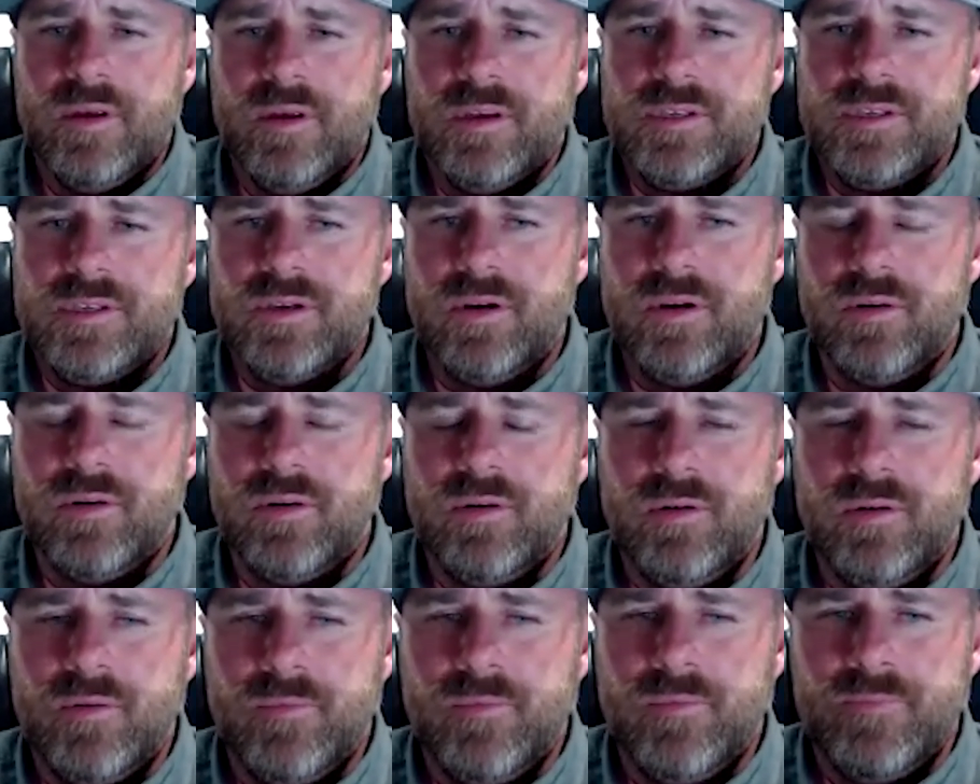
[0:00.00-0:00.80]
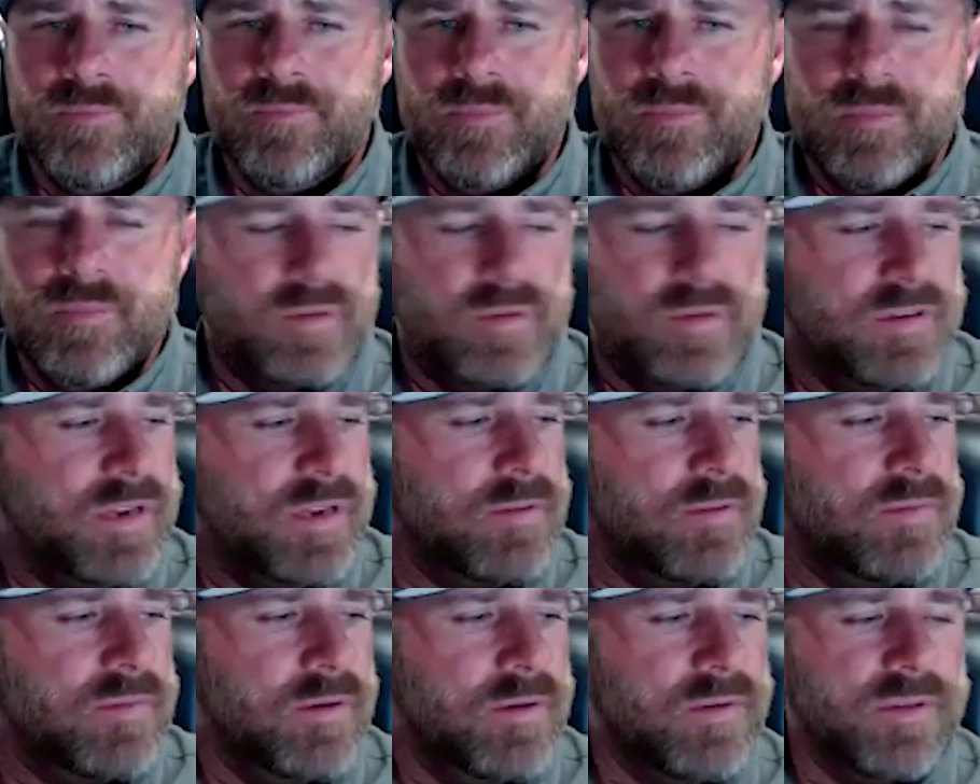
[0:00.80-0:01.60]
So
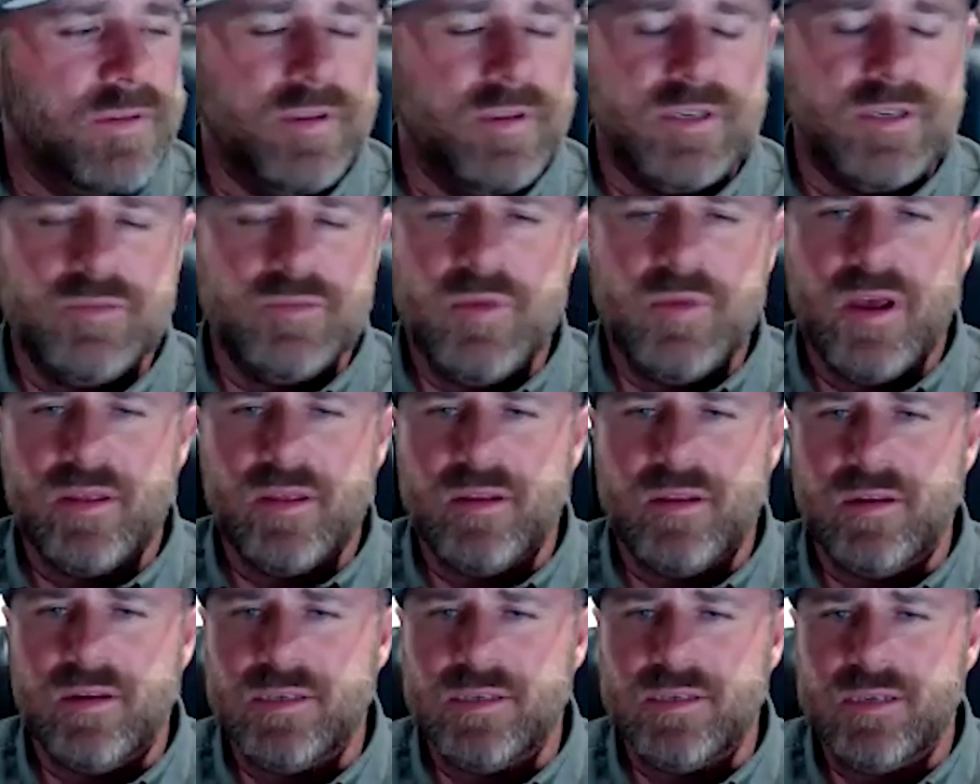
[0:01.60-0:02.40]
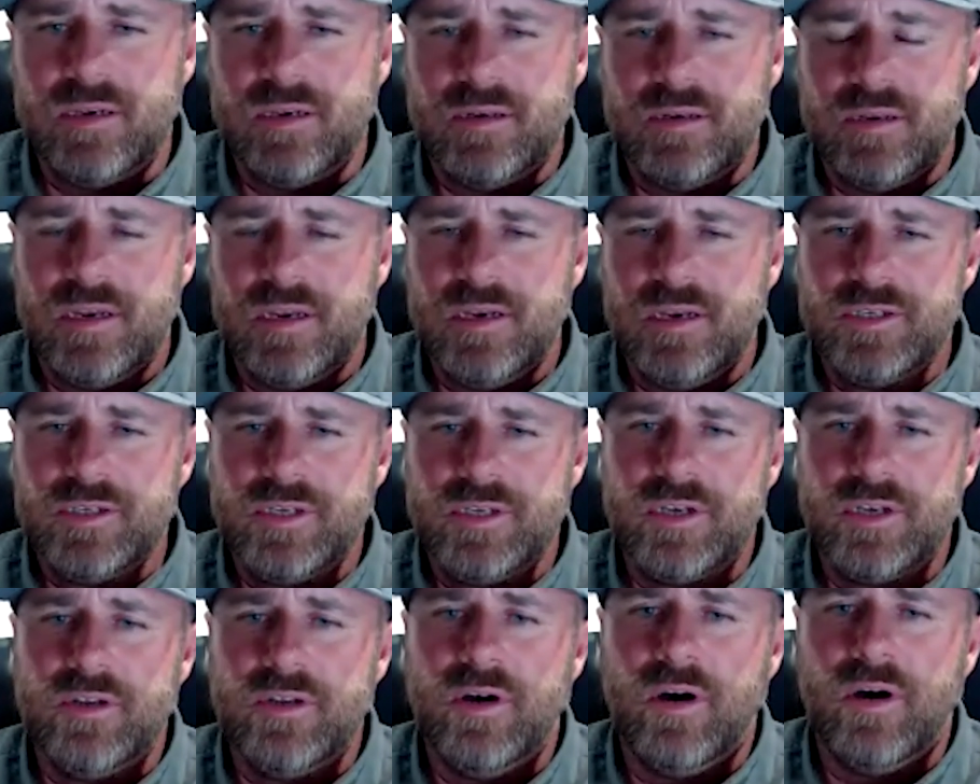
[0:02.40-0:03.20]
same thing with this method is it
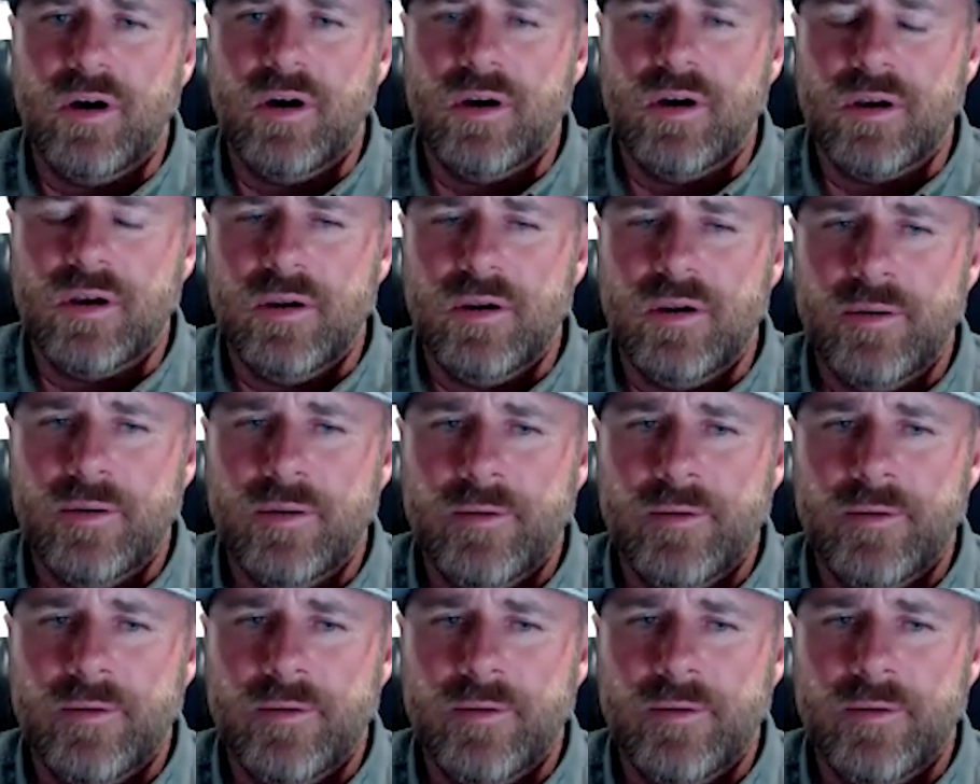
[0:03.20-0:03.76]
teaches a dog,